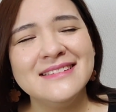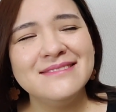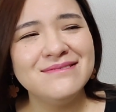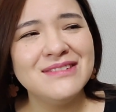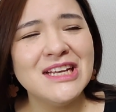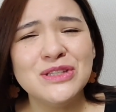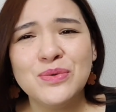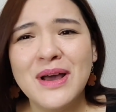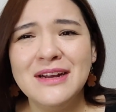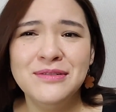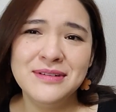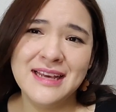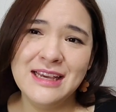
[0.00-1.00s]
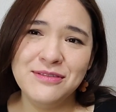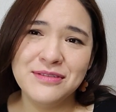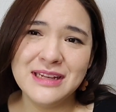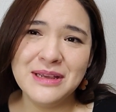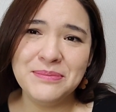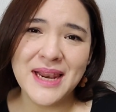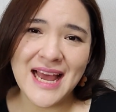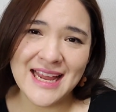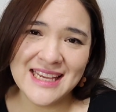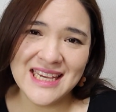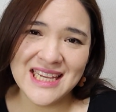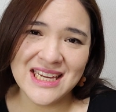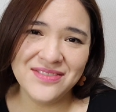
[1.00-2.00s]
that's why I don't like really
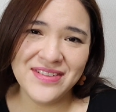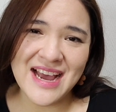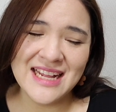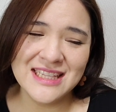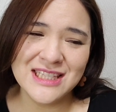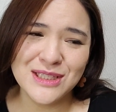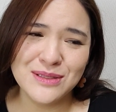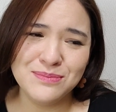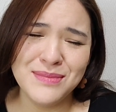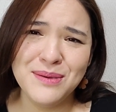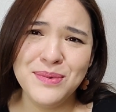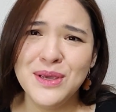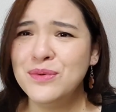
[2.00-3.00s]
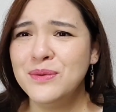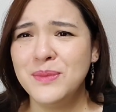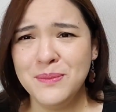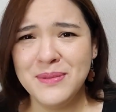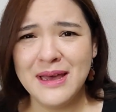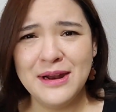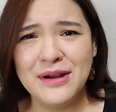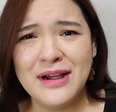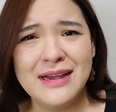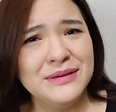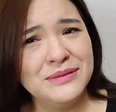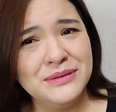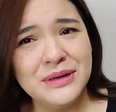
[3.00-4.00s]
planning in advance. Maybe it would be better, I
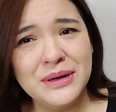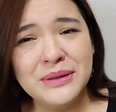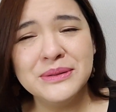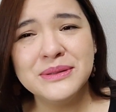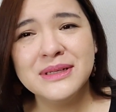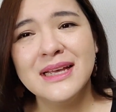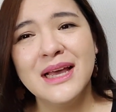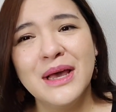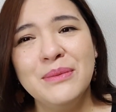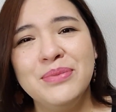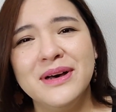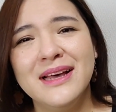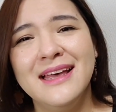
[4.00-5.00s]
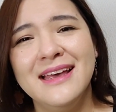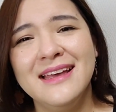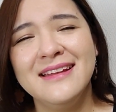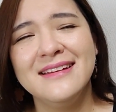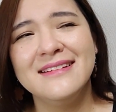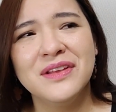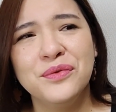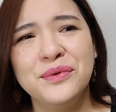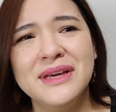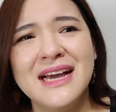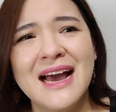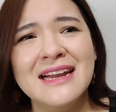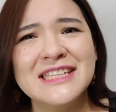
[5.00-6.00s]
don't know. But we
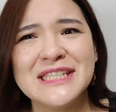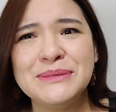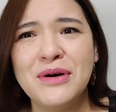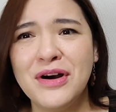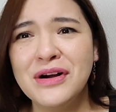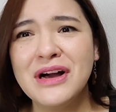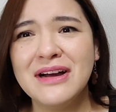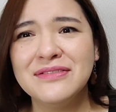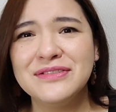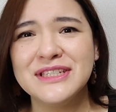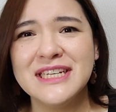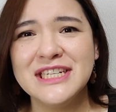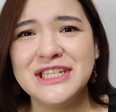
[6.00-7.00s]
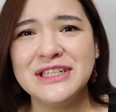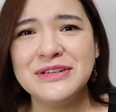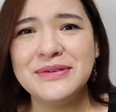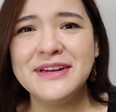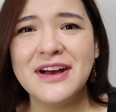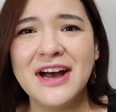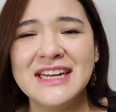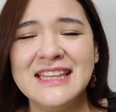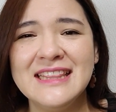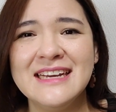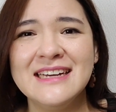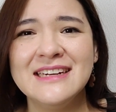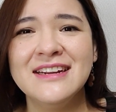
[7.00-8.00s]
got a small conversation going on in
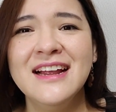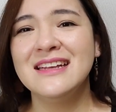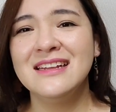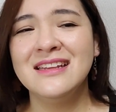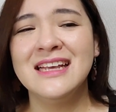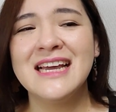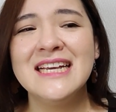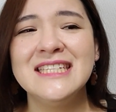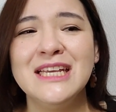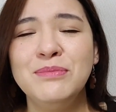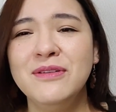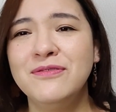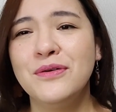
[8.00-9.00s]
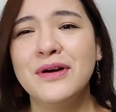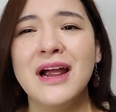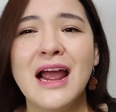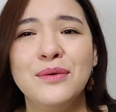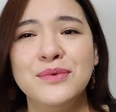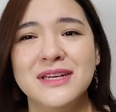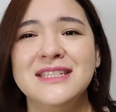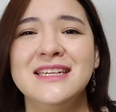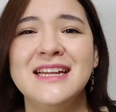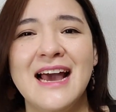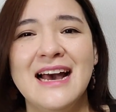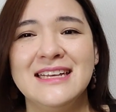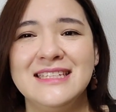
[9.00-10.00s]
there. Like I said before, I was gonna
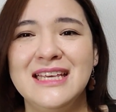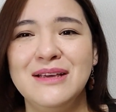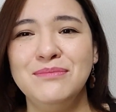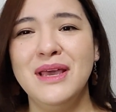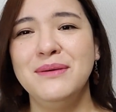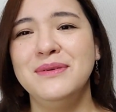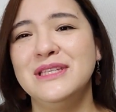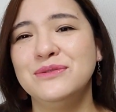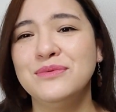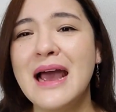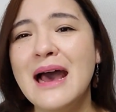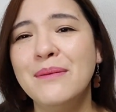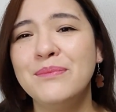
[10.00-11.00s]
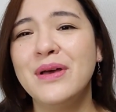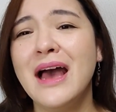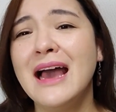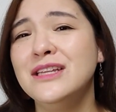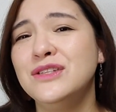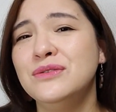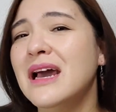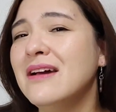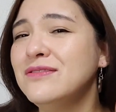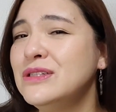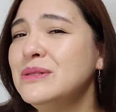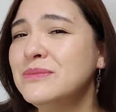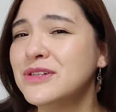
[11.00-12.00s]
ask him maybe to rap. I do have
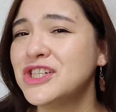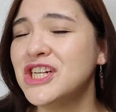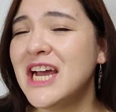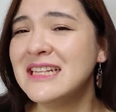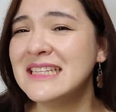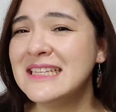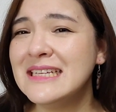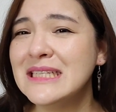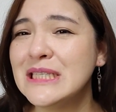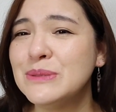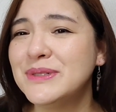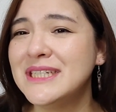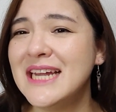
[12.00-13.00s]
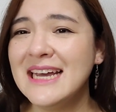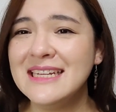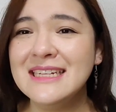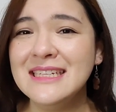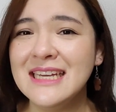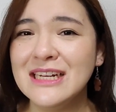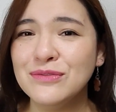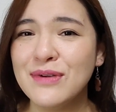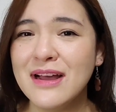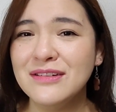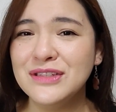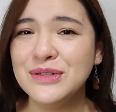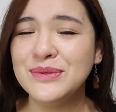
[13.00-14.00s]
2 more chances, but I didn't get
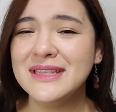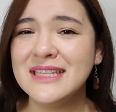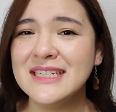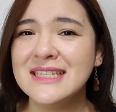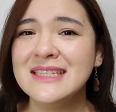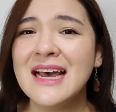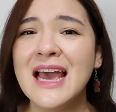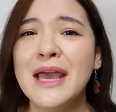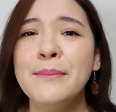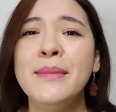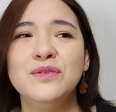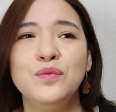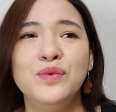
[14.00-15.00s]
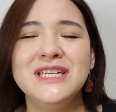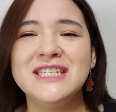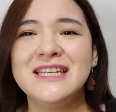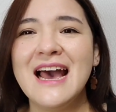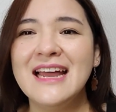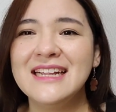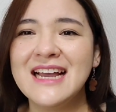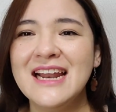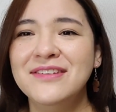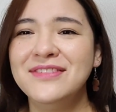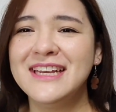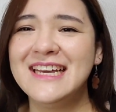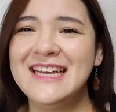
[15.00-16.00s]
around to it this time. We just had kind of
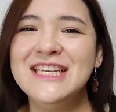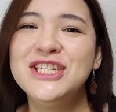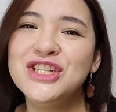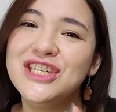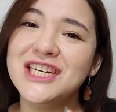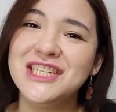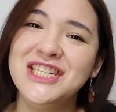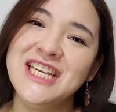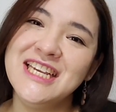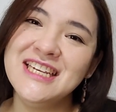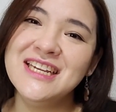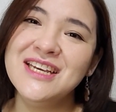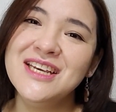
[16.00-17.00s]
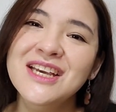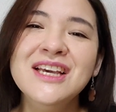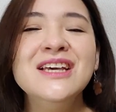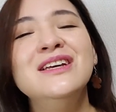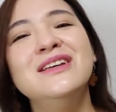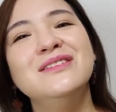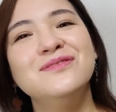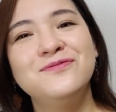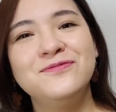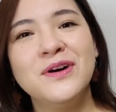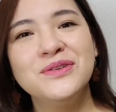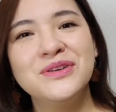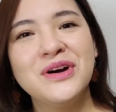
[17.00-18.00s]
like an introduction
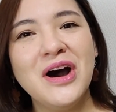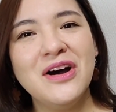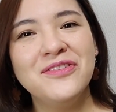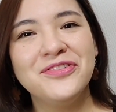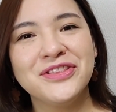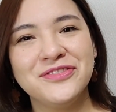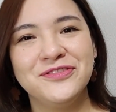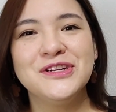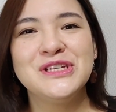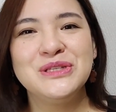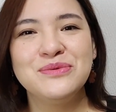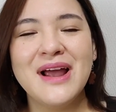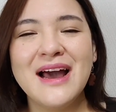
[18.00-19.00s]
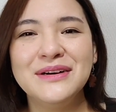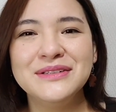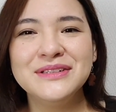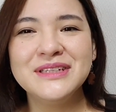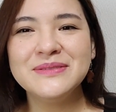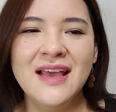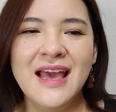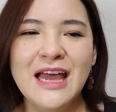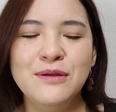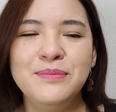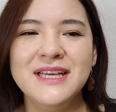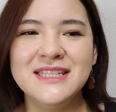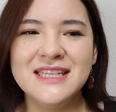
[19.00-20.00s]
phone call for the first round. And
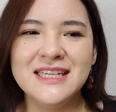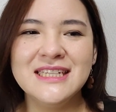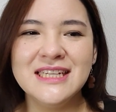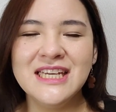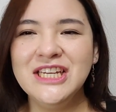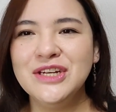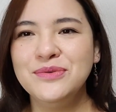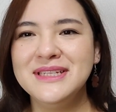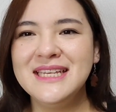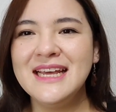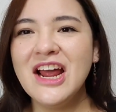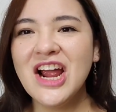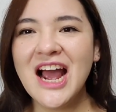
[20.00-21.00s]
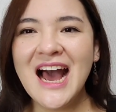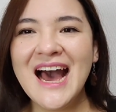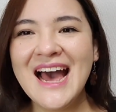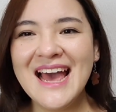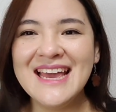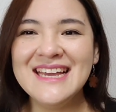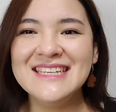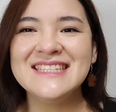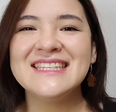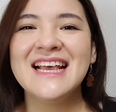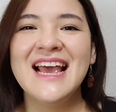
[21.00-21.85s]
basically, we said our highs,